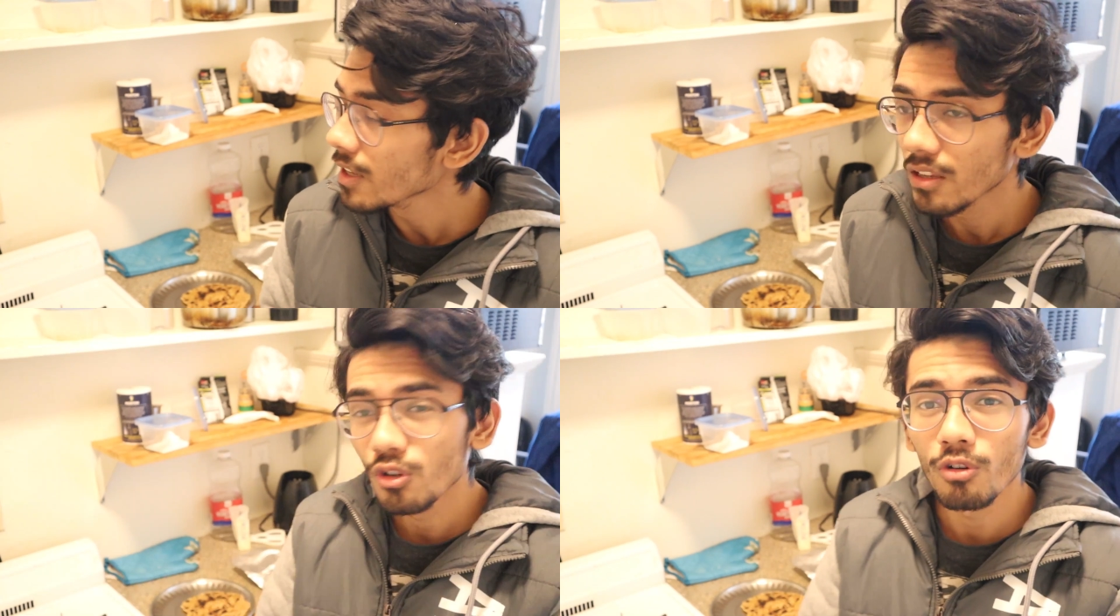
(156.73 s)

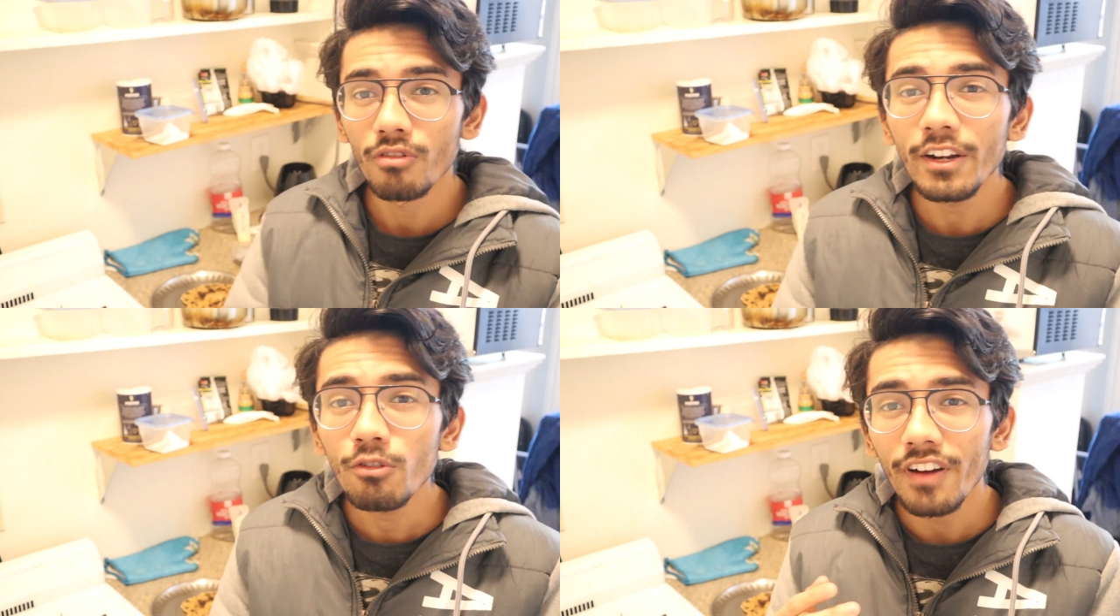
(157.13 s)
So
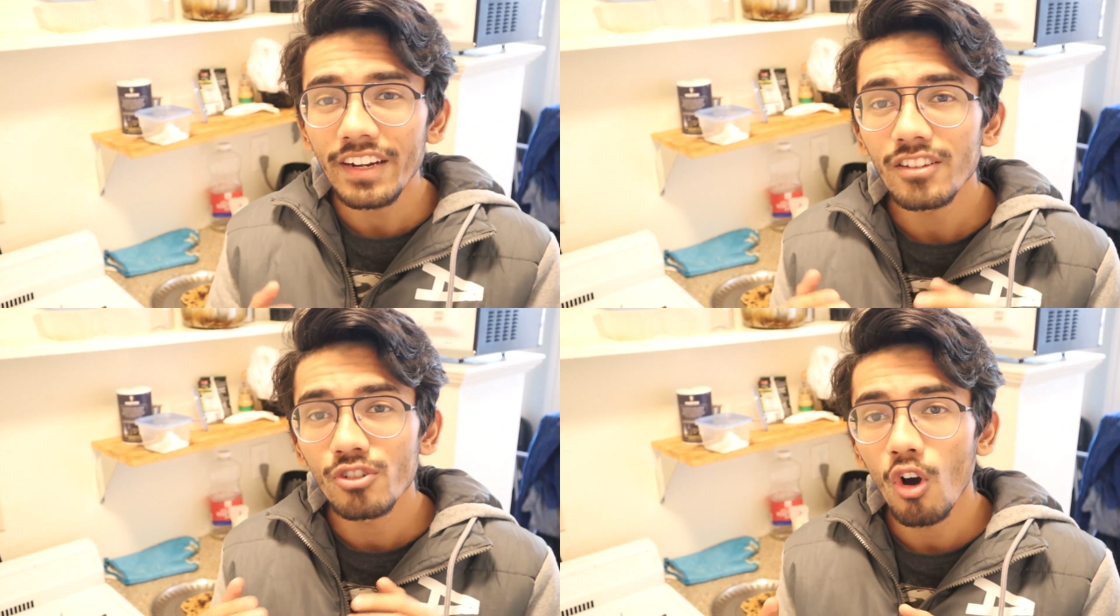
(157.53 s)
try to
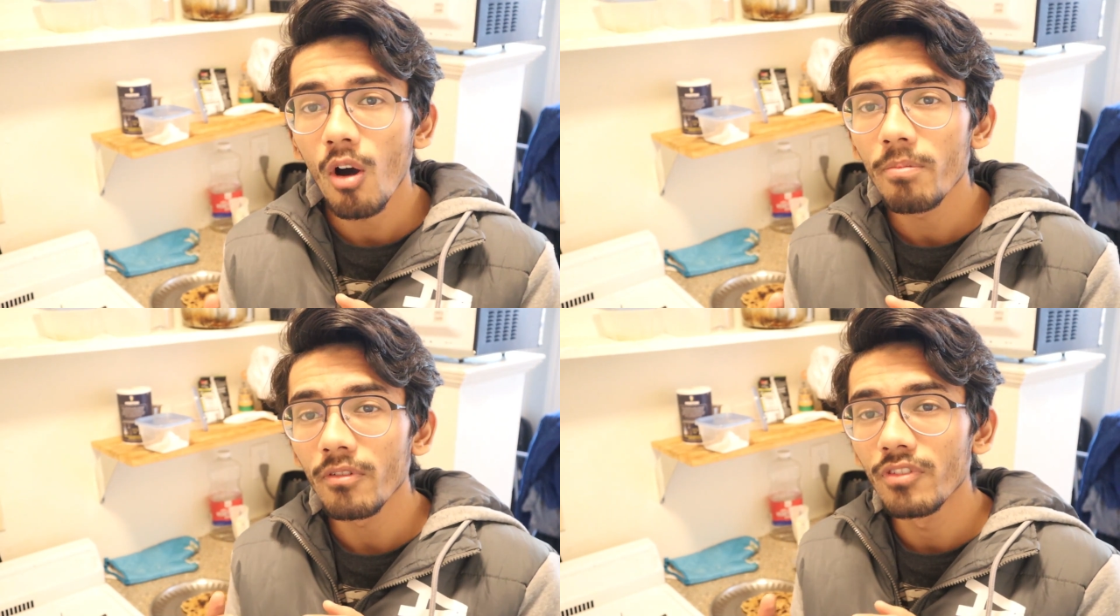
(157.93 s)
find a
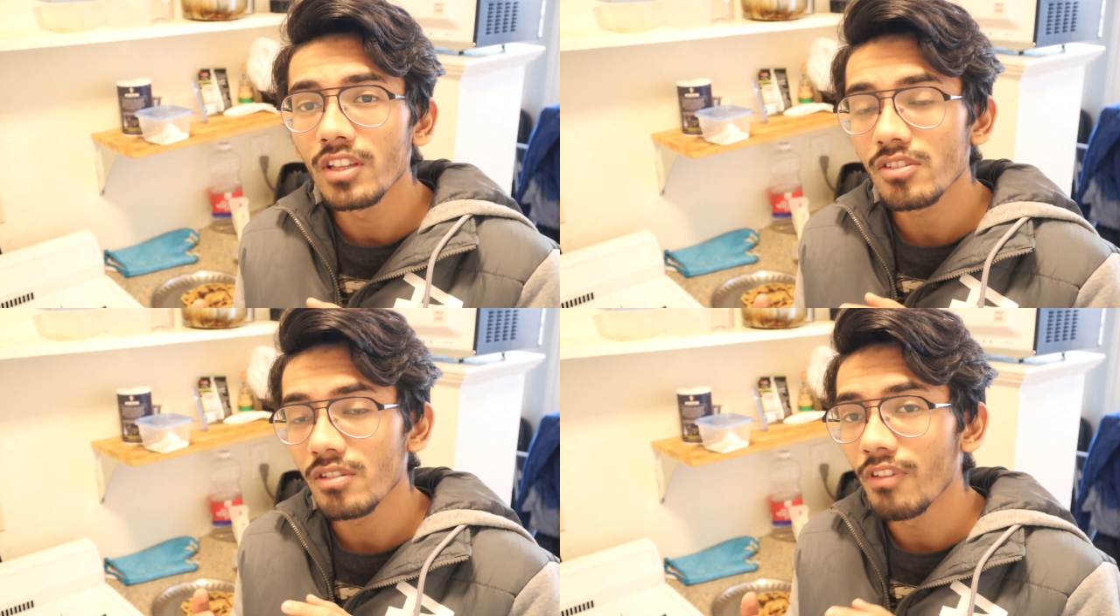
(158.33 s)
shop
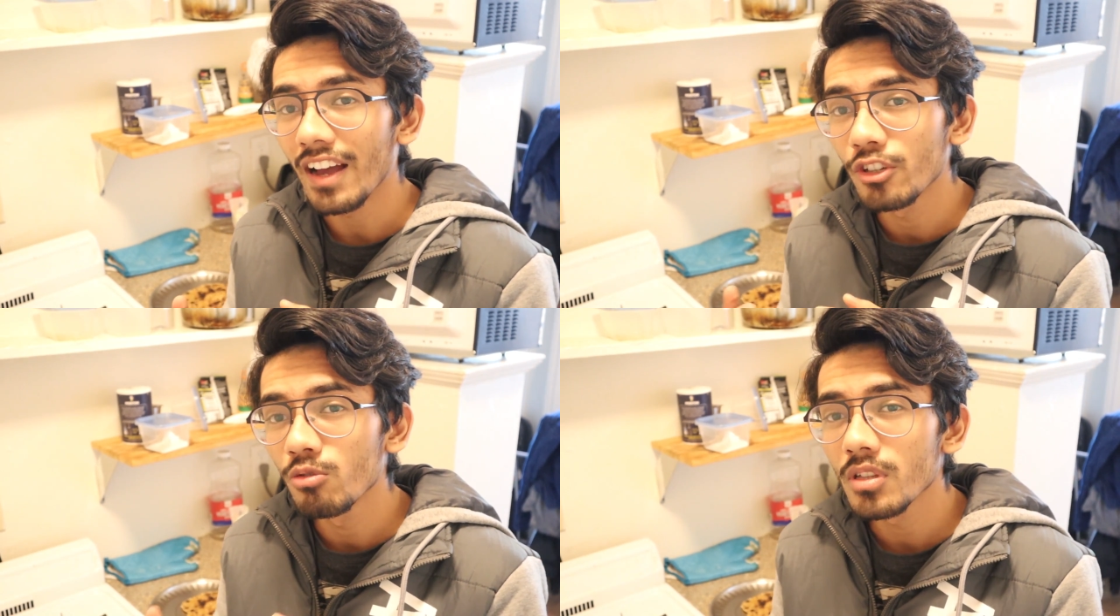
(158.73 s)
which
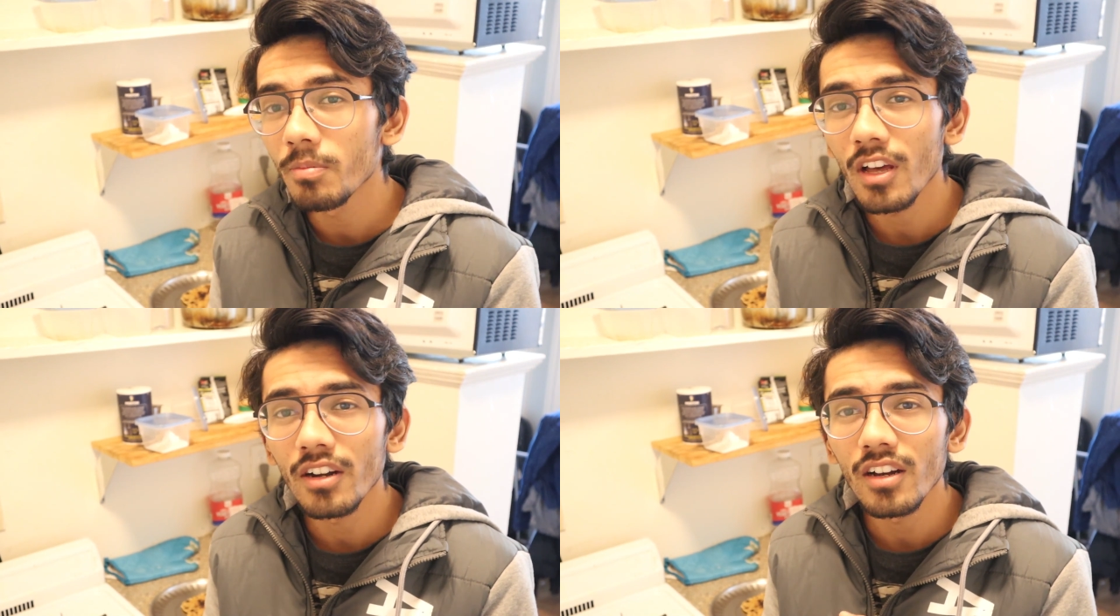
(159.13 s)
vacuums the
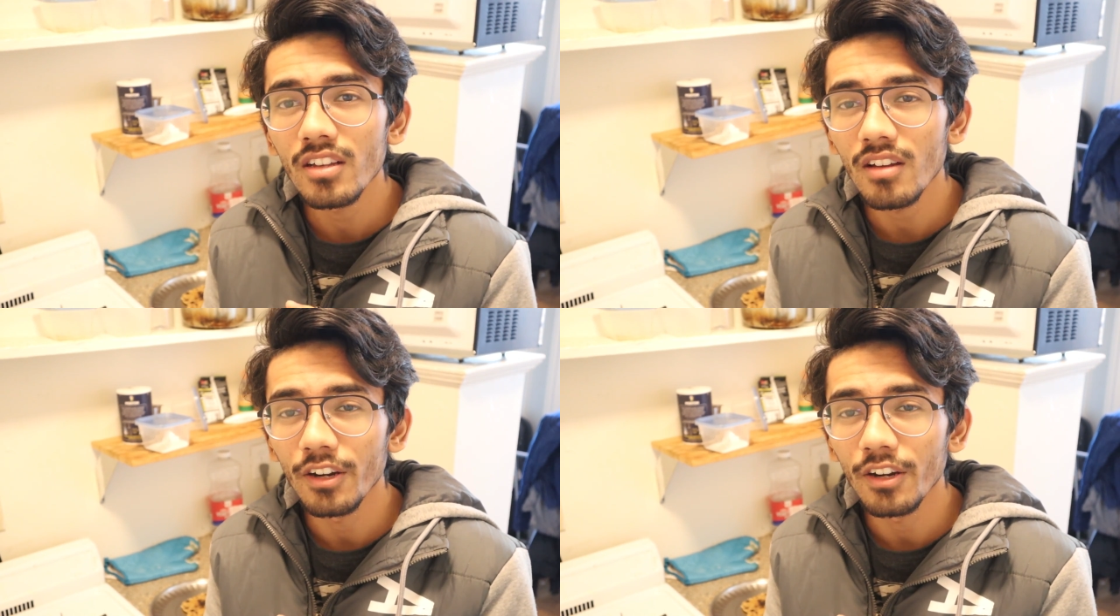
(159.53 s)
parathas.